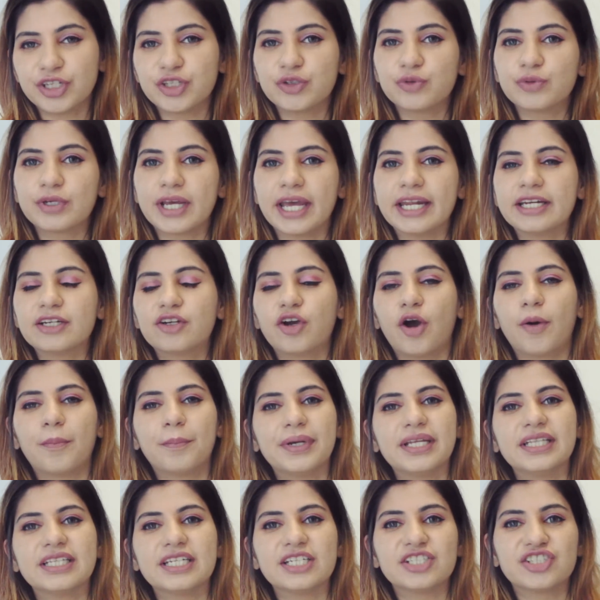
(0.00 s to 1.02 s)
You can
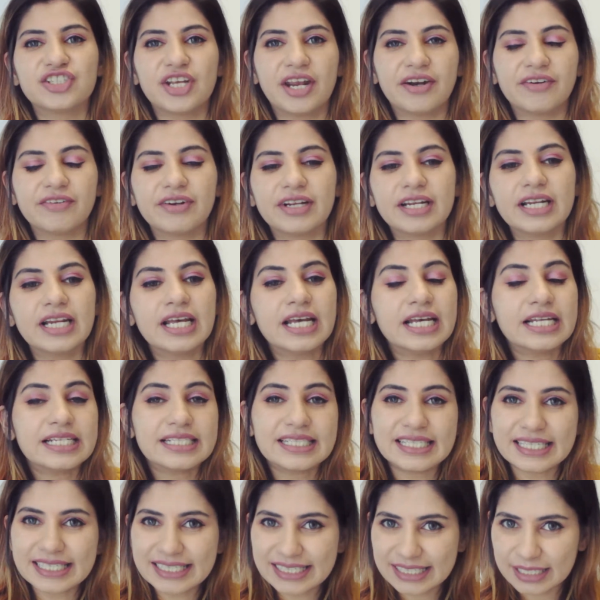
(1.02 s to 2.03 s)
copy the general
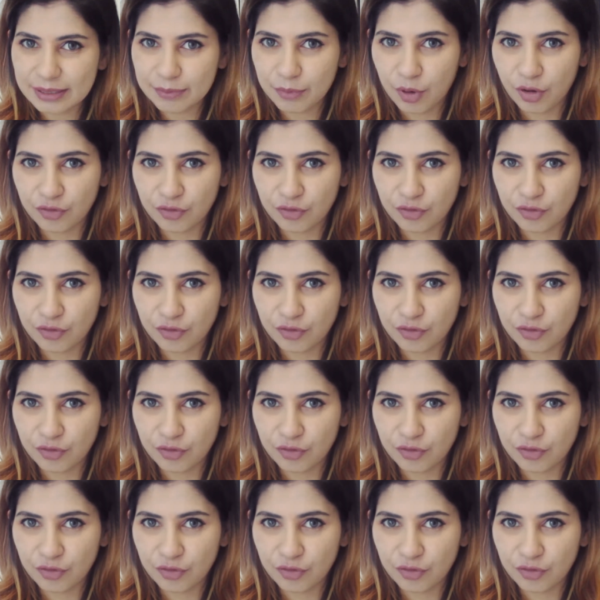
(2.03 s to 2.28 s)
system